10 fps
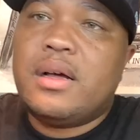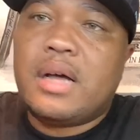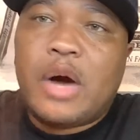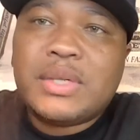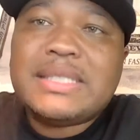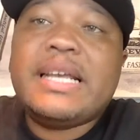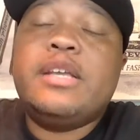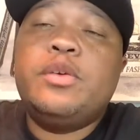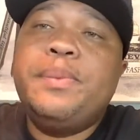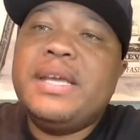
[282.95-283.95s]
would say
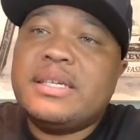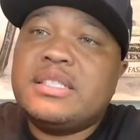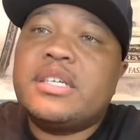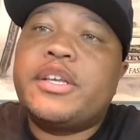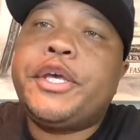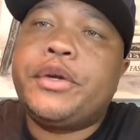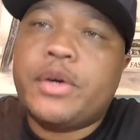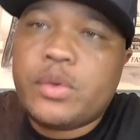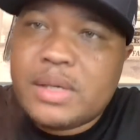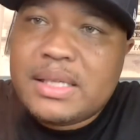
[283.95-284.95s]
you being
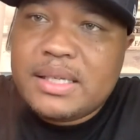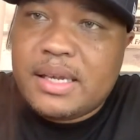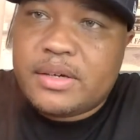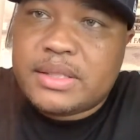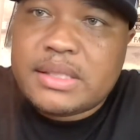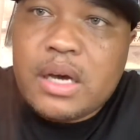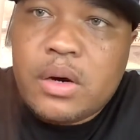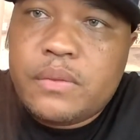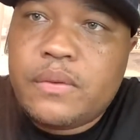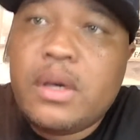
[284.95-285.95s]
secure within
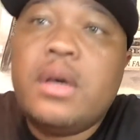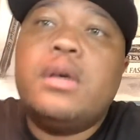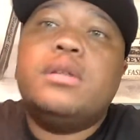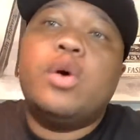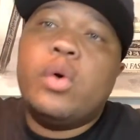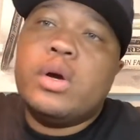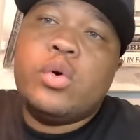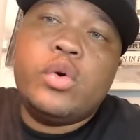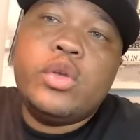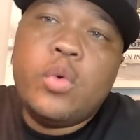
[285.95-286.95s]
yourself, knowing
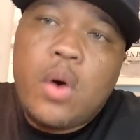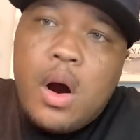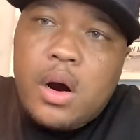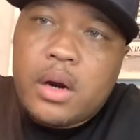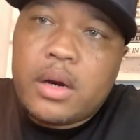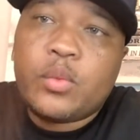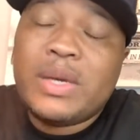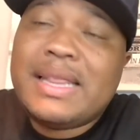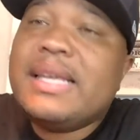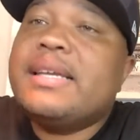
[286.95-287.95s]
who you are
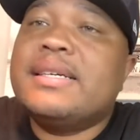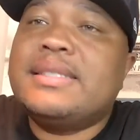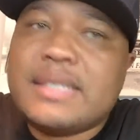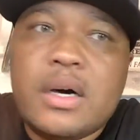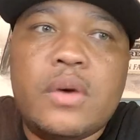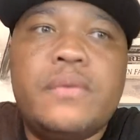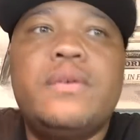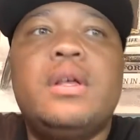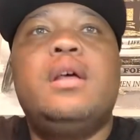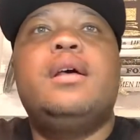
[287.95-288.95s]
within yourself.
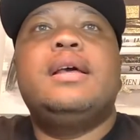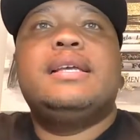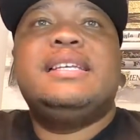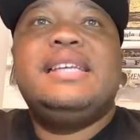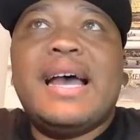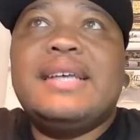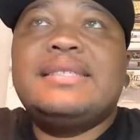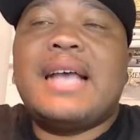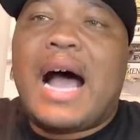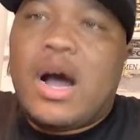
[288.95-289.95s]

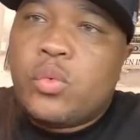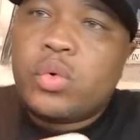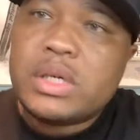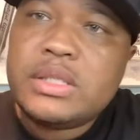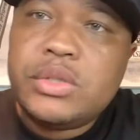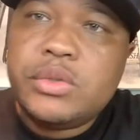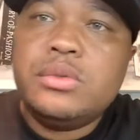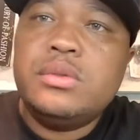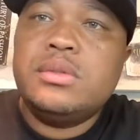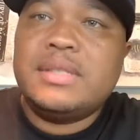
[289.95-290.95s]
Yes, I want
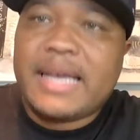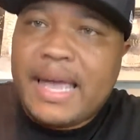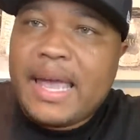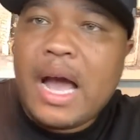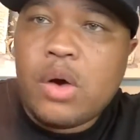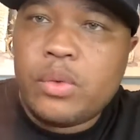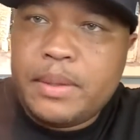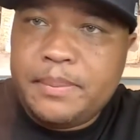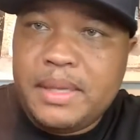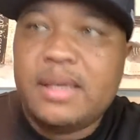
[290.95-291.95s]
you to hang out
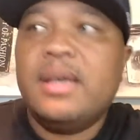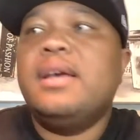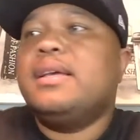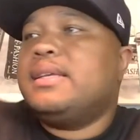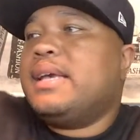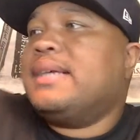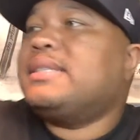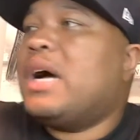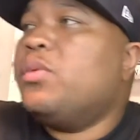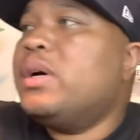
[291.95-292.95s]
with me. Yes,
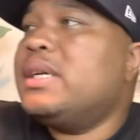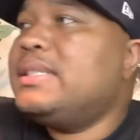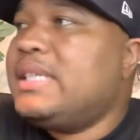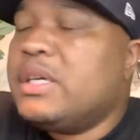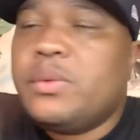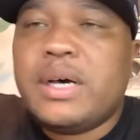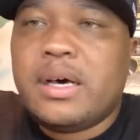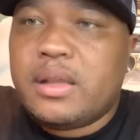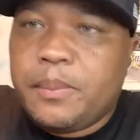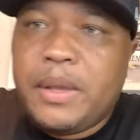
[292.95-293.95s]
I want to chill with
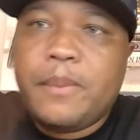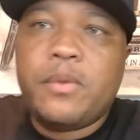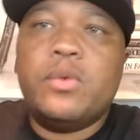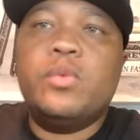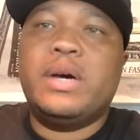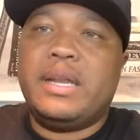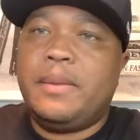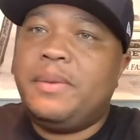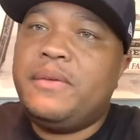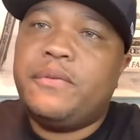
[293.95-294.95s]
other people, whether
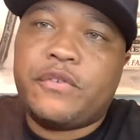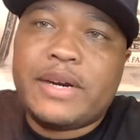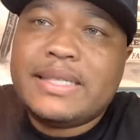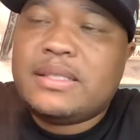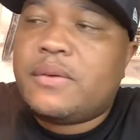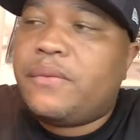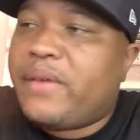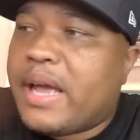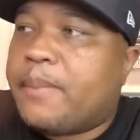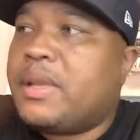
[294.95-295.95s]
it be friends or
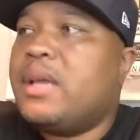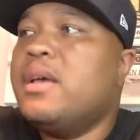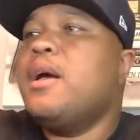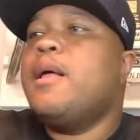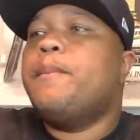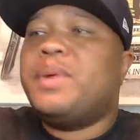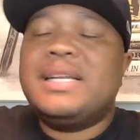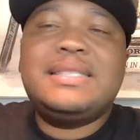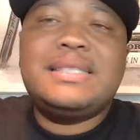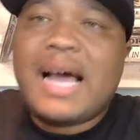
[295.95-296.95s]
family, but
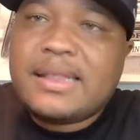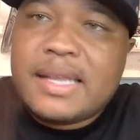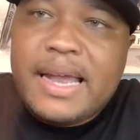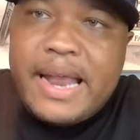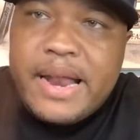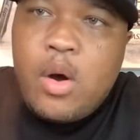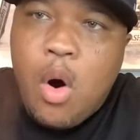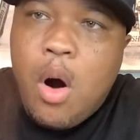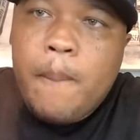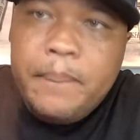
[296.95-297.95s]
it's not the end
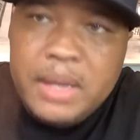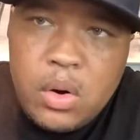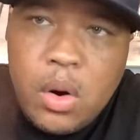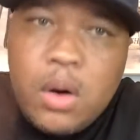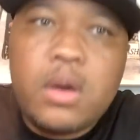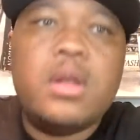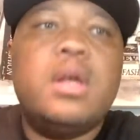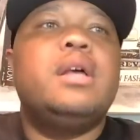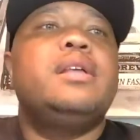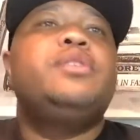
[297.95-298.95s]
all be all.
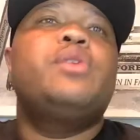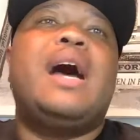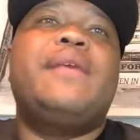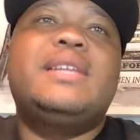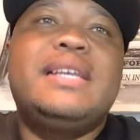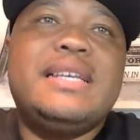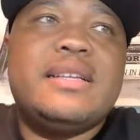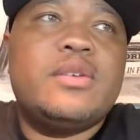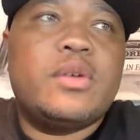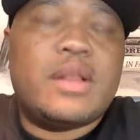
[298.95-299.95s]
You have to
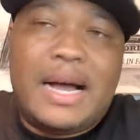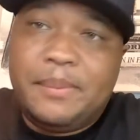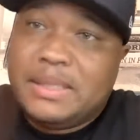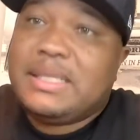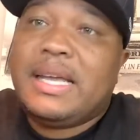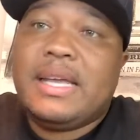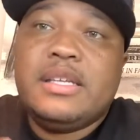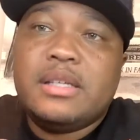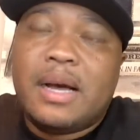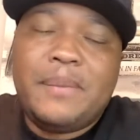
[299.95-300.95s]
get, I'm gonna
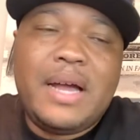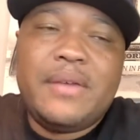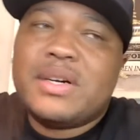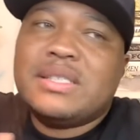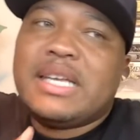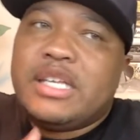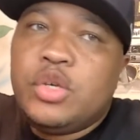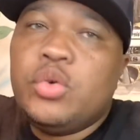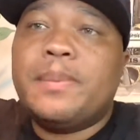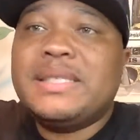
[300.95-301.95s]
say, I'm not even gonna say
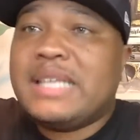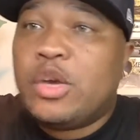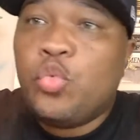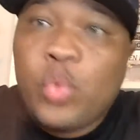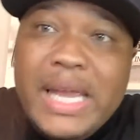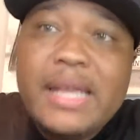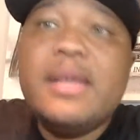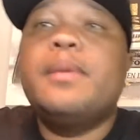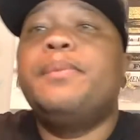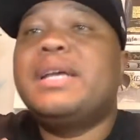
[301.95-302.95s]
you, I'm gonna say
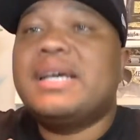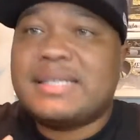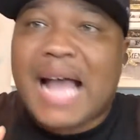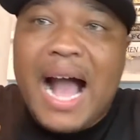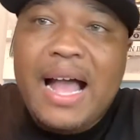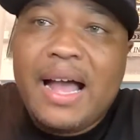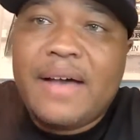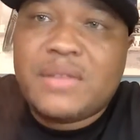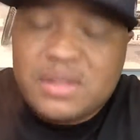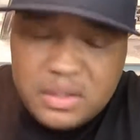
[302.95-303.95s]
we, because I
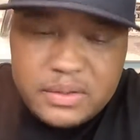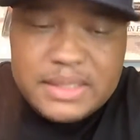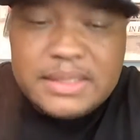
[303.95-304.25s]
have to learn this